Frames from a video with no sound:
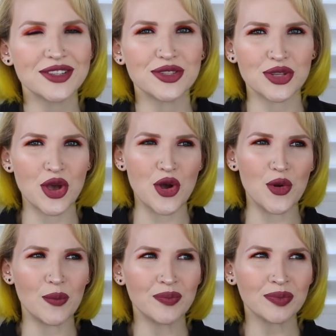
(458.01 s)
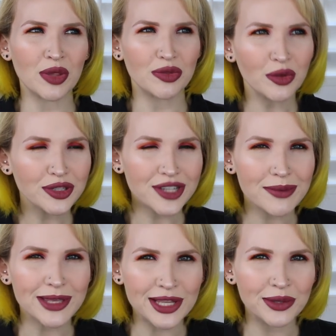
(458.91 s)
So the only time
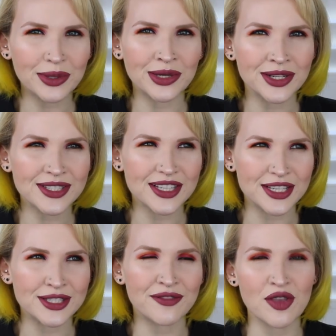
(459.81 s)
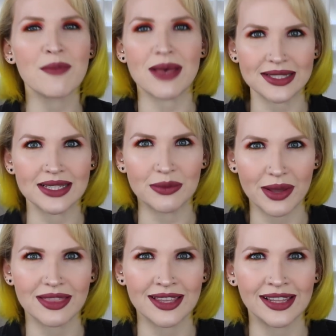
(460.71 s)
a keloid hurts is if you're messing
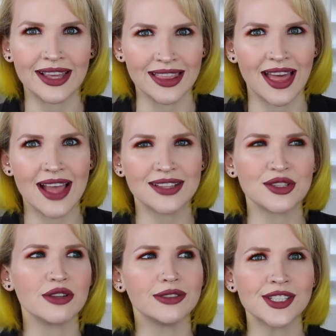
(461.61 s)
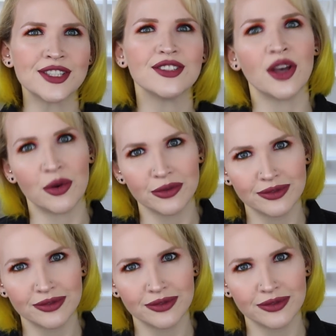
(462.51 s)
with it like that. So just don't.